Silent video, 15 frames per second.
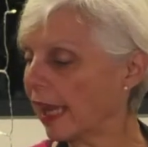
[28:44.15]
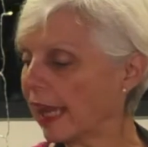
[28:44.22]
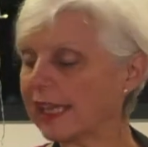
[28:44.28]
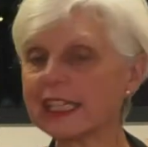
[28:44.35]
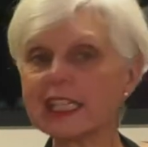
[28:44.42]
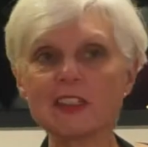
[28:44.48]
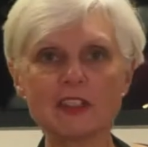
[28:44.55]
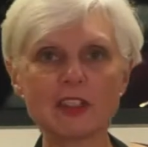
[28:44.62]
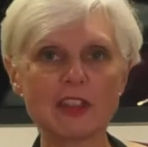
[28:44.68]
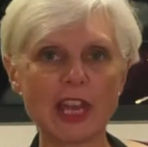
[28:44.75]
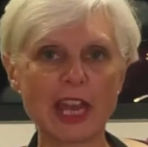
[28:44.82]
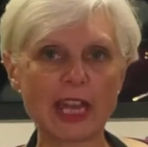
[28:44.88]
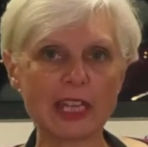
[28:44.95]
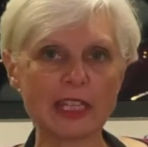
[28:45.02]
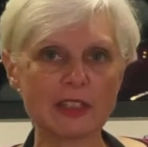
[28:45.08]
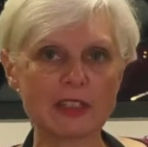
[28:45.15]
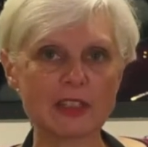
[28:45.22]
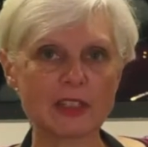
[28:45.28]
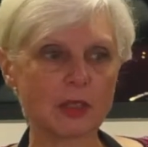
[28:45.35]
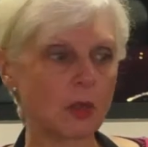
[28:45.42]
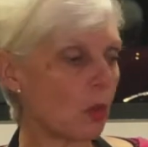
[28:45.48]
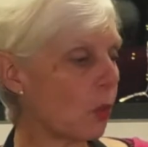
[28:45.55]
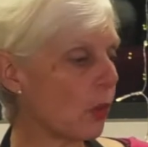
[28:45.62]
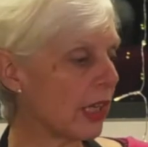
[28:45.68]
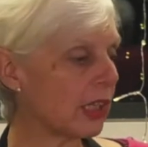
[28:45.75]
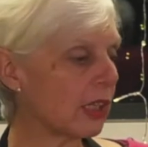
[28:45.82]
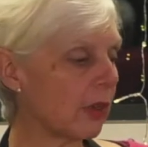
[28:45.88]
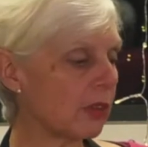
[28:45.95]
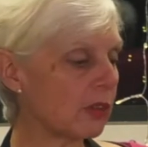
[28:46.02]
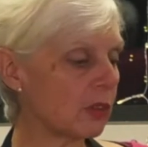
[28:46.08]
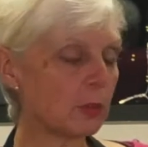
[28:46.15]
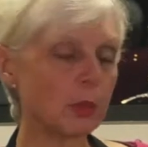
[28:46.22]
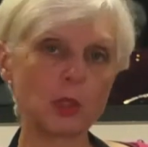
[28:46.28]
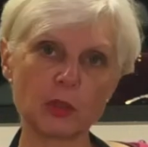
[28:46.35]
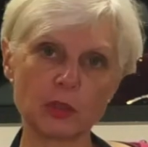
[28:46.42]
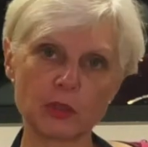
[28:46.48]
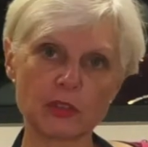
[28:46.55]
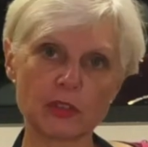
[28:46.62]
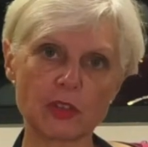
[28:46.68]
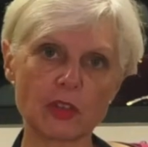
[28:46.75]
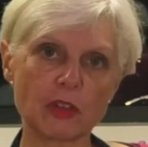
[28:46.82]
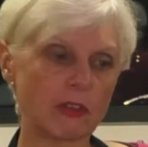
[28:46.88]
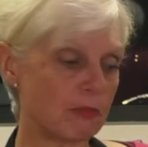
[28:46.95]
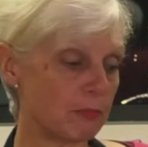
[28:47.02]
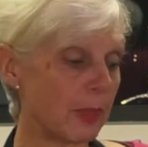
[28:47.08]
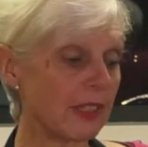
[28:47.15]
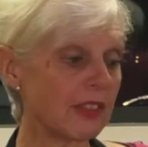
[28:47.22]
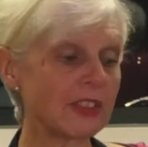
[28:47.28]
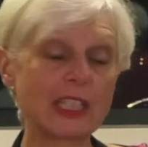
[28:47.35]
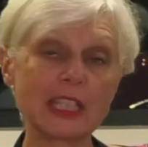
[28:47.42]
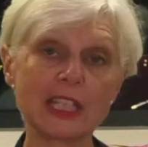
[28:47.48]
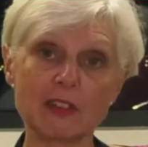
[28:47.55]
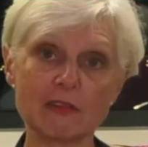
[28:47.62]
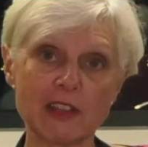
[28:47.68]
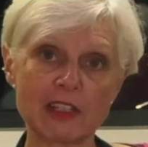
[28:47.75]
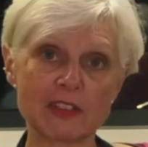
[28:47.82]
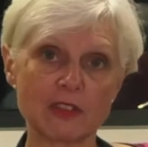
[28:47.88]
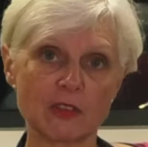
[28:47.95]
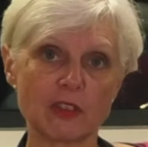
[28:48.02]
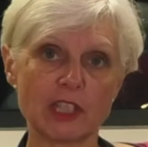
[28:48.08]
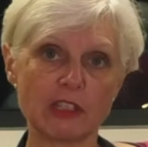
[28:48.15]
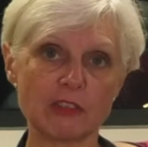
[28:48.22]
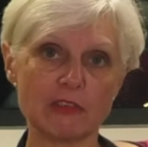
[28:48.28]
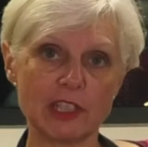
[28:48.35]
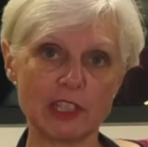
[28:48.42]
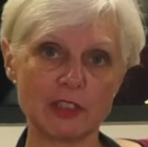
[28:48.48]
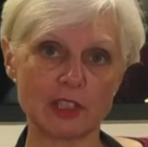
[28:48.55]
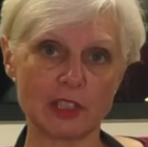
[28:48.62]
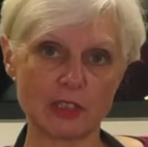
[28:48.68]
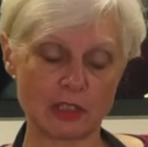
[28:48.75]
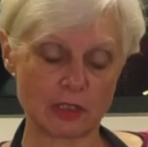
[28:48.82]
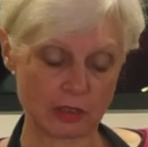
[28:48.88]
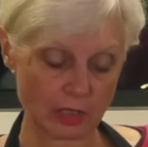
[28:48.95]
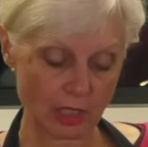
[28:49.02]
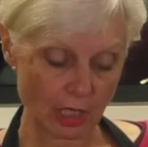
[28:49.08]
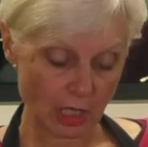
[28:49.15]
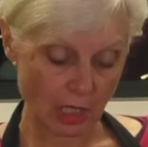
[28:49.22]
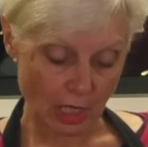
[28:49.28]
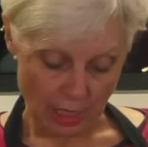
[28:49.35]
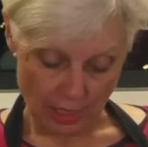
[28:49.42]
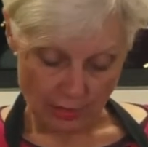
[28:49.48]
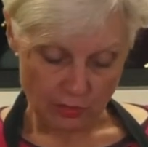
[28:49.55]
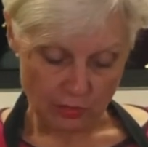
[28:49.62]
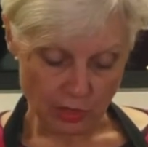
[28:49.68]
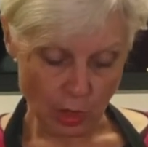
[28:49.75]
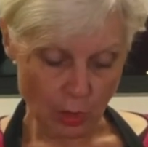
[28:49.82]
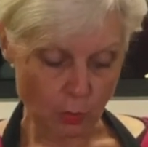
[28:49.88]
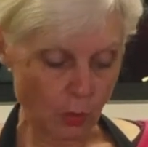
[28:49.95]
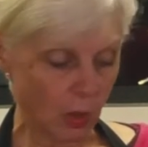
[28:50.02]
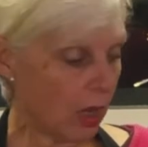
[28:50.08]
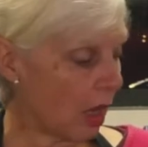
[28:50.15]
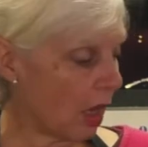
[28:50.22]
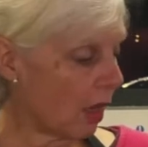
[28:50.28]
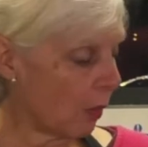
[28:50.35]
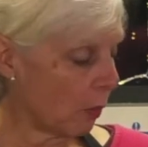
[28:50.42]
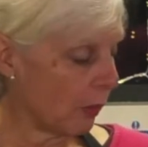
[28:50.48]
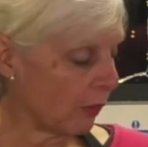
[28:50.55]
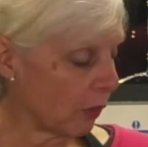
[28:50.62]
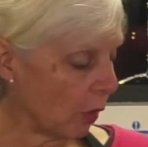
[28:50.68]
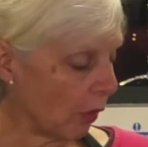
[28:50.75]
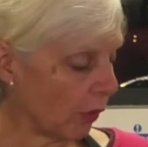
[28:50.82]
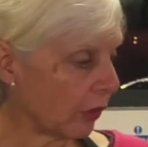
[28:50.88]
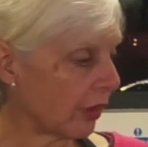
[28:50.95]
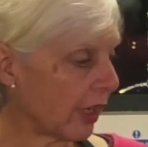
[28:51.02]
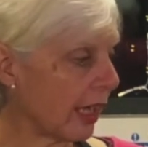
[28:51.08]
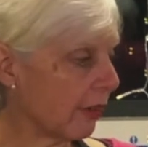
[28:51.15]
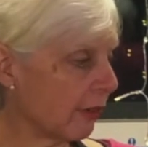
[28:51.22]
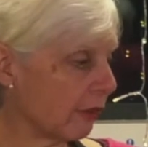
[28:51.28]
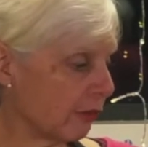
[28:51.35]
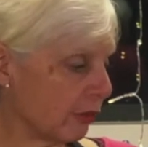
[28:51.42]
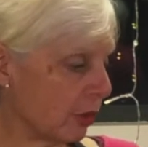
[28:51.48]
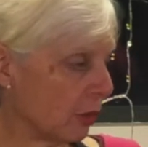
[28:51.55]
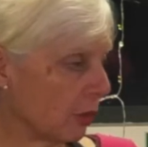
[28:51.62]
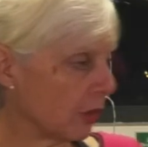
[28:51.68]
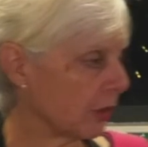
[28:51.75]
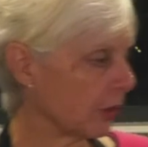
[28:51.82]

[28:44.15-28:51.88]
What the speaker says: And into that, we're going to put basically the rest of the ingredients. So we've got our fruit.